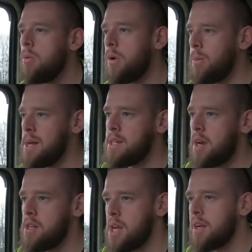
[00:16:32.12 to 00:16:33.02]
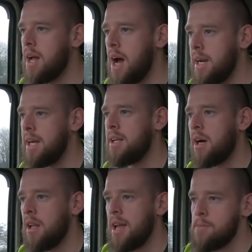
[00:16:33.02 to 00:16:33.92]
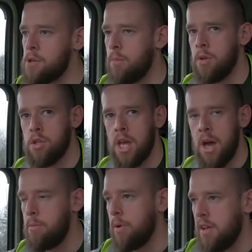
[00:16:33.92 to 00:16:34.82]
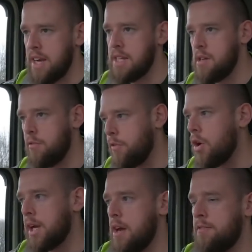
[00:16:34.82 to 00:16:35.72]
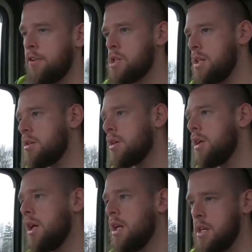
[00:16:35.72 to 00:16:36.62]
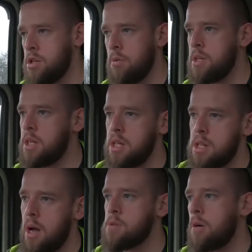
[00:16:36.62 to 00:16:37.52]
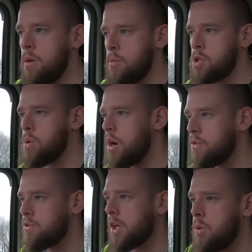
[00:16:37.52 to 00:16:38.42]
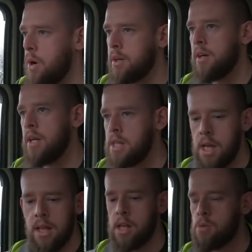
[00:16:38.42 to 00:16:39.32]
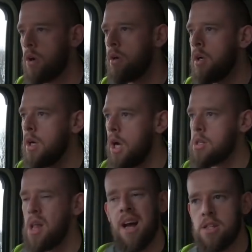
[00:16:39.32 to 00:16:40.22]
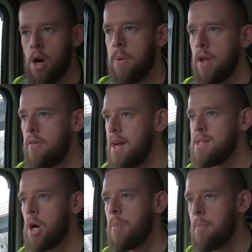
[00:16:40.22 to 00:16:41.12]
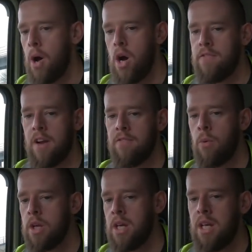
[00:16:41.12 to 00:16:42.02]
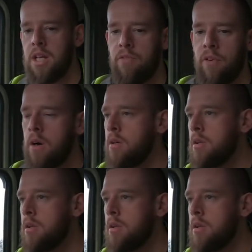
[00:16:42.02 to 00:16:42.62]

when I went in and said, I need a laptop that's capable of editing 4K footage, they took me to this laptop that was 1,200 quid, and he said, this one is like top of the range, it'll be perfect for what you need it for.